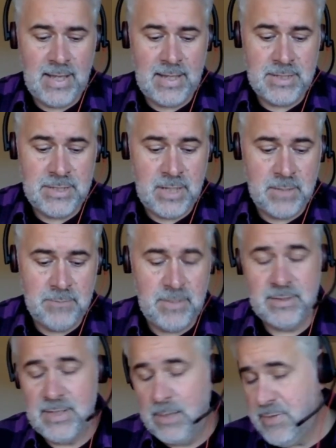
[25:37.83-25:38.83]
And
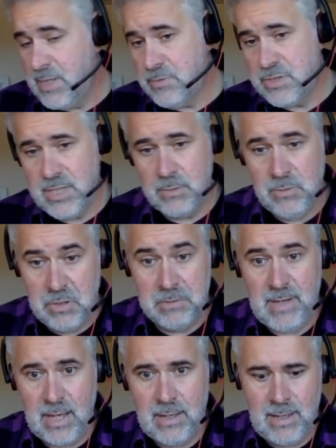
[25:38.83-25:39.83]
get people to say, well,
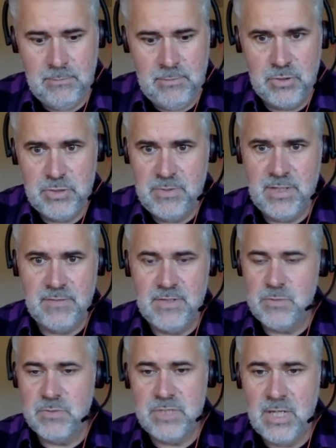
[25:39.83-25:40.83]
look, how long do we think
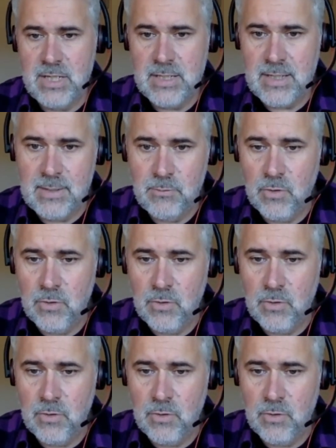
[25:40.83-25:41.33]
this will take?